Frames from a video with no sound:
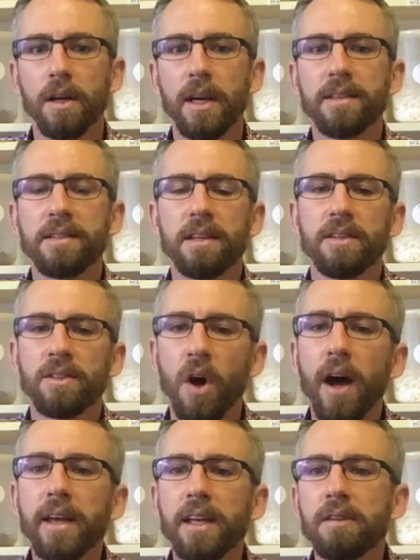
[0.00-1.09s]
It's a
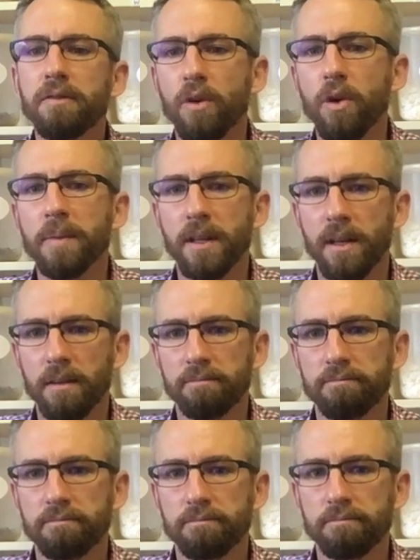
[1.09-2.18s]
tie-in formula.
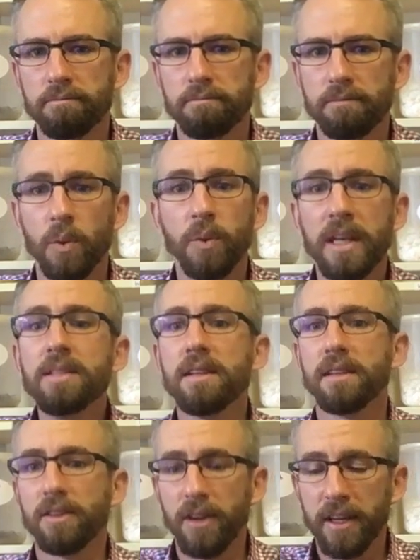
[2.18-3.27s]
Or is it
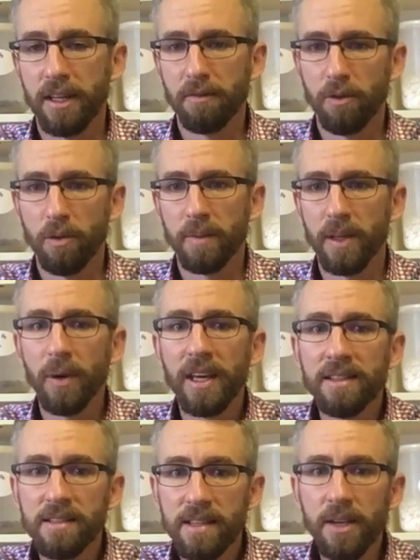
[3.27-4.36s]
a tie-in formula? We
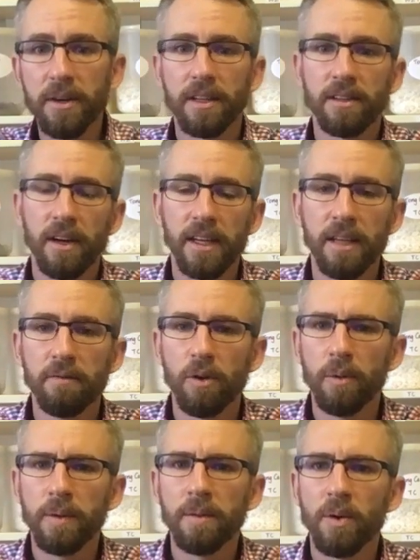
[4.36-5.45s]
consider it a tie-in
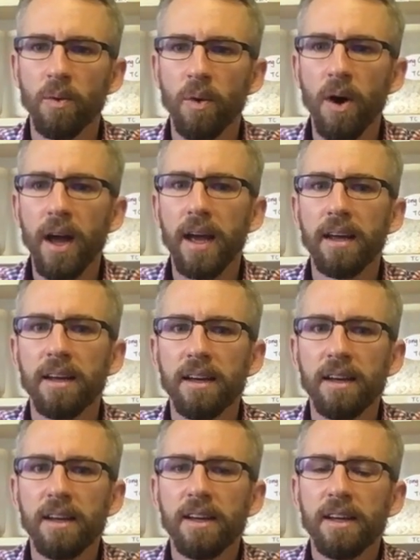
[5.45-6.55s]
formula, but why?
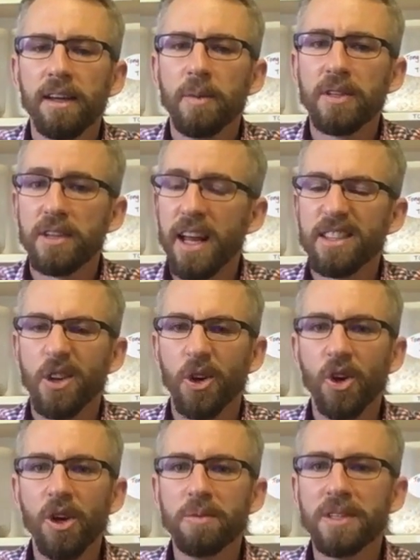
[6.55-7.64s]
Because it has
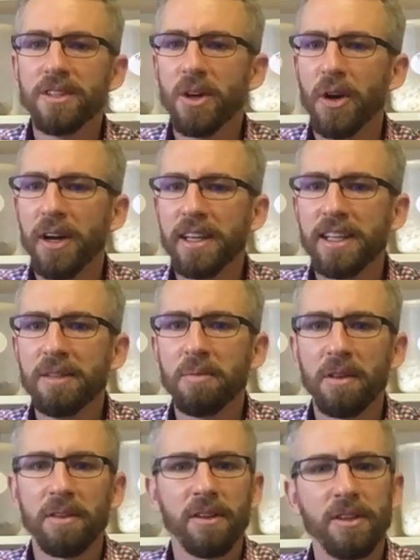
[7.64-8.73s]
herbs in
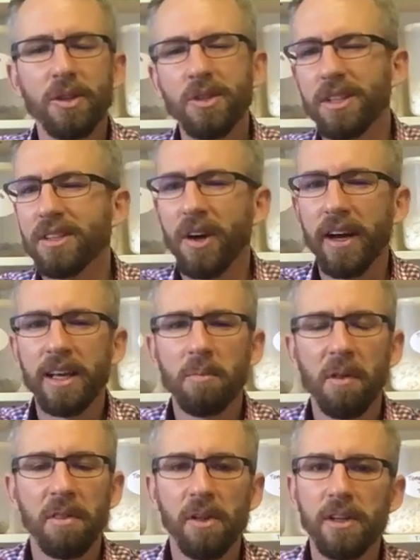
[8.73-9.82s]
used in tie-in
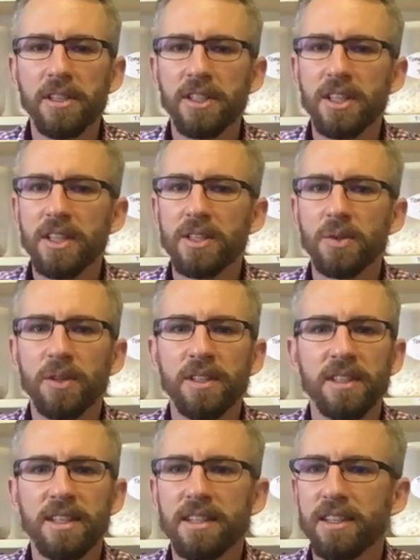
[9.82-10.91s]
pathologies, or is
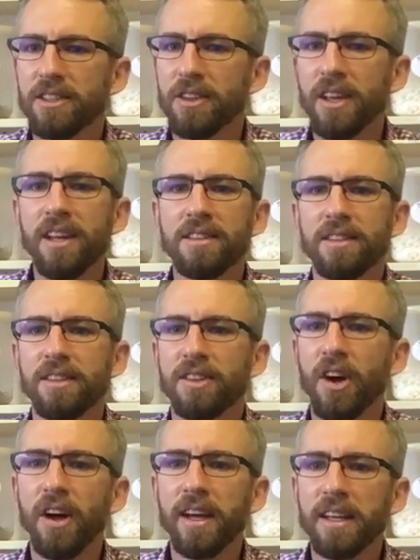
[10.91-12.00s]
there such thing as a
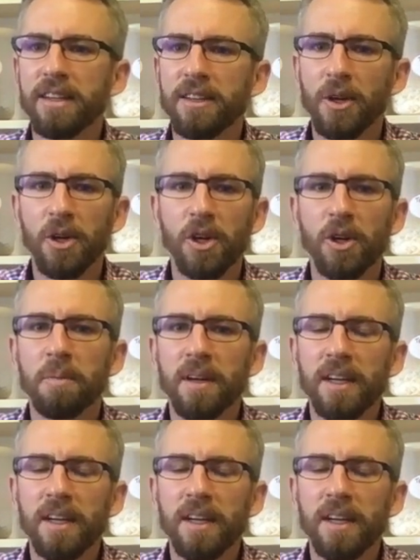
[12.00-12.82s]
tie-in herb?